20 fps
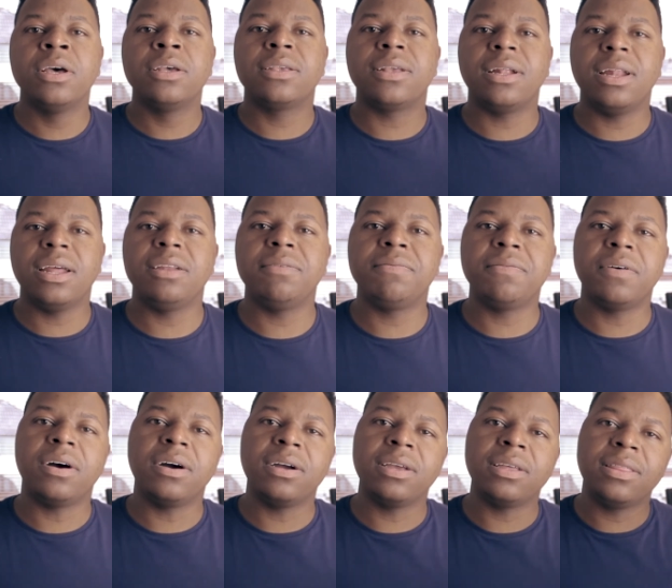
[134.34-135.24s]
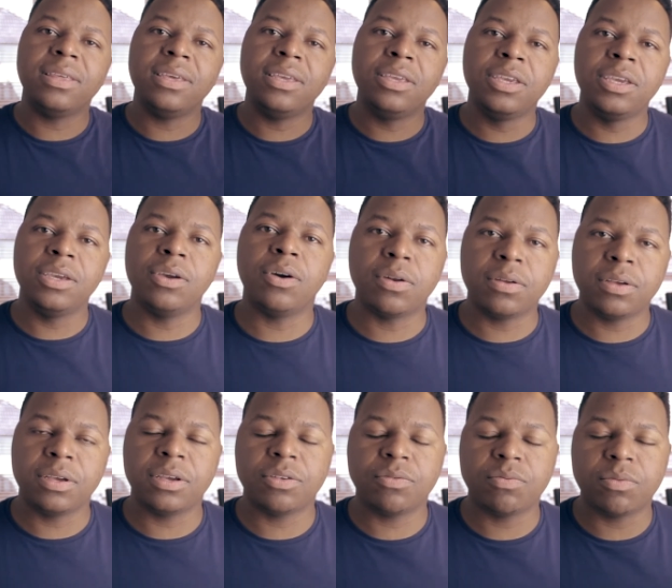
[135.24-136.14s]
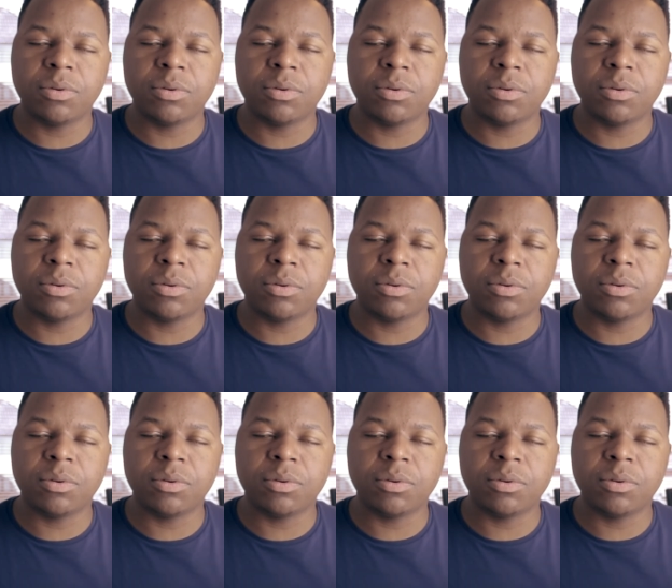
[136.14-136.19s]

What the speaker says: solidify the geologist